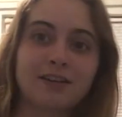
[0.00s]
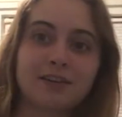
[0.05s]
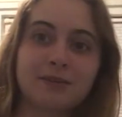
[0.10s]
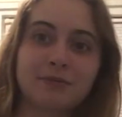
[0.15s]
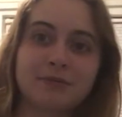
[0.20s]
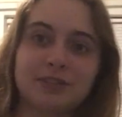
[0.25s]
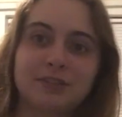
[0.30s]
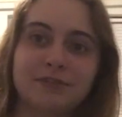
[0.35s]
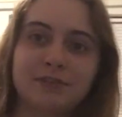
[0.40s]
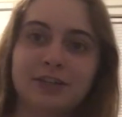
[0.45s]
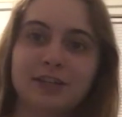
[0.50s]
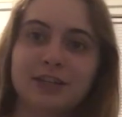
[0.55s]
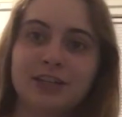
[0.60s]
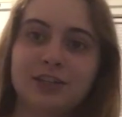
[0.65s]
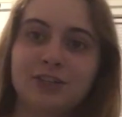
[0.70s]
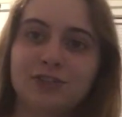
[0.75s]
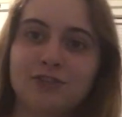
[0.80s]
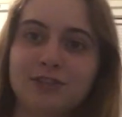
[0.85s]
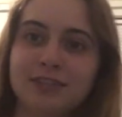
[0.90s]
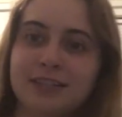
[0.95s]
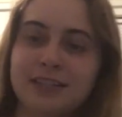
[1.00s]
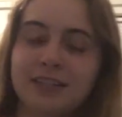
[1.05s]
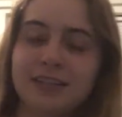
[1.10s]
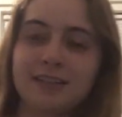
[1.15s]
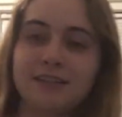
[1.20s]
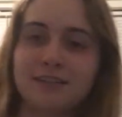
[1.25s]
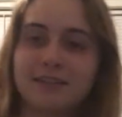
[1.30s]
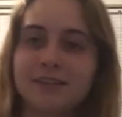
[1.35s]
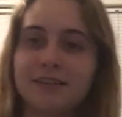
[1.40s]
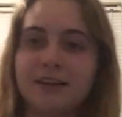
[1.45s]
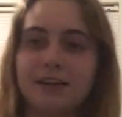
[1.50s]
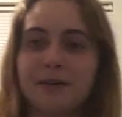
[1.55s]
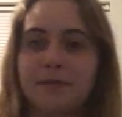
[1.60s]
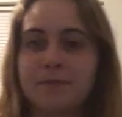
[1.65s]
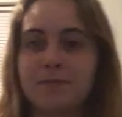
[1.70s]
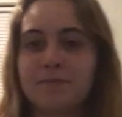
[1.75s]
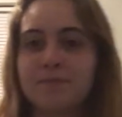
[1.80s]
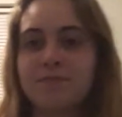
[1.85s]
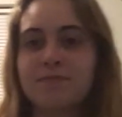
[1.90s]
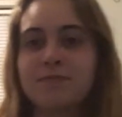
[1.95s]
It was a very interesting
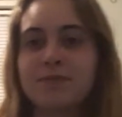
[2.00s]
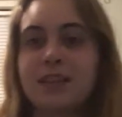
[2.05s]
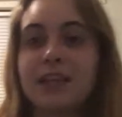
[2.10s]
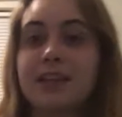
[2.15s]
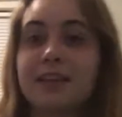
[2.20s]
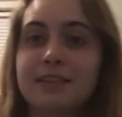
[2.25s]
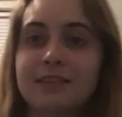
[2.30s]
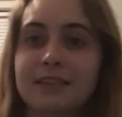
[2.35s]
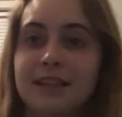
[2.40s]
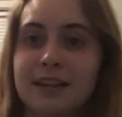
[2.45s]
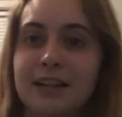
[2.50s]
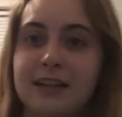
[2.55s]
thing that